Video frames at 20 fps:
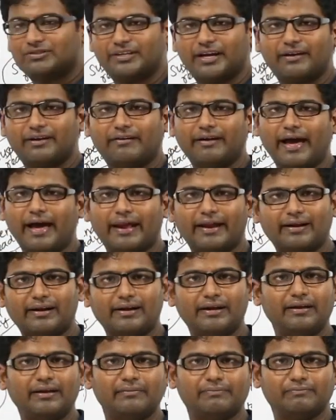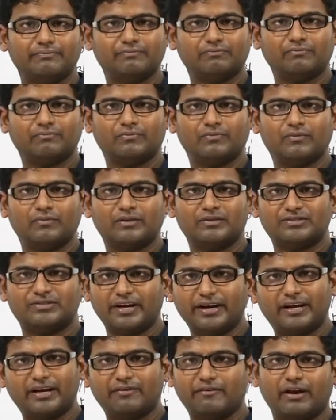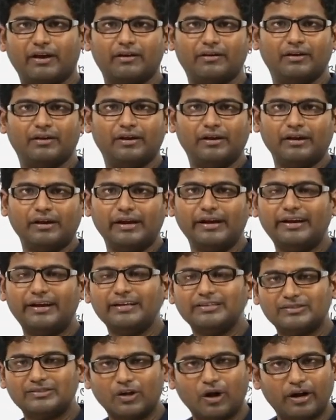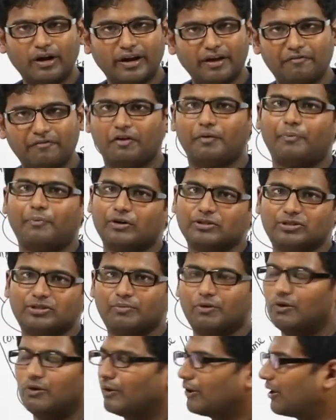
state directly, straight away? It is never possible,